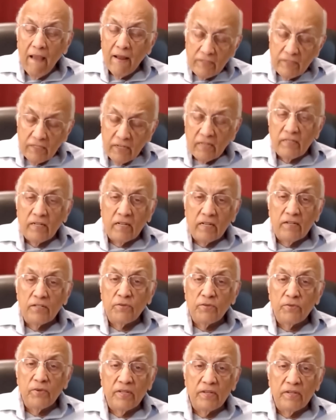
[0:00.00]
and judge
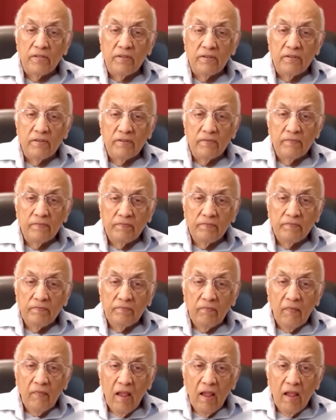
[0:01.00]
others with it
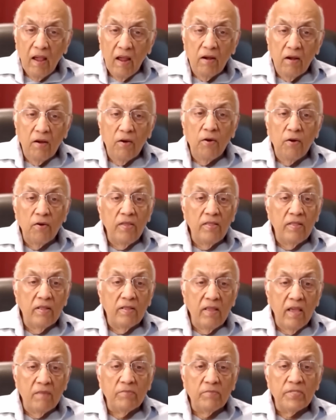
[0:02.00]
and glory
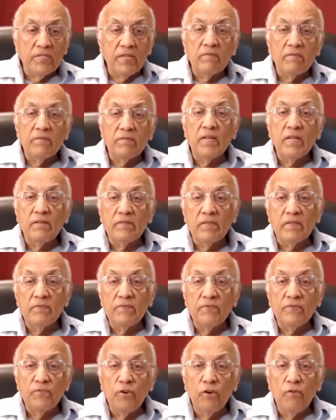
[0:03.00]
that they themselves
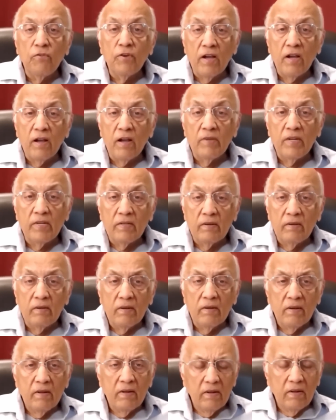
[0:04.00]
have overcome it.
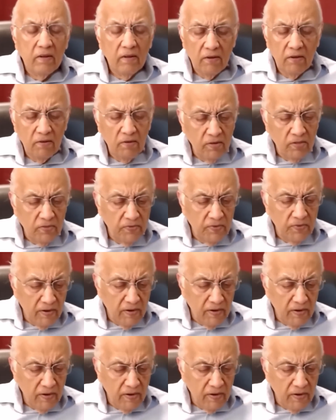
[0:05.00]
You know, it's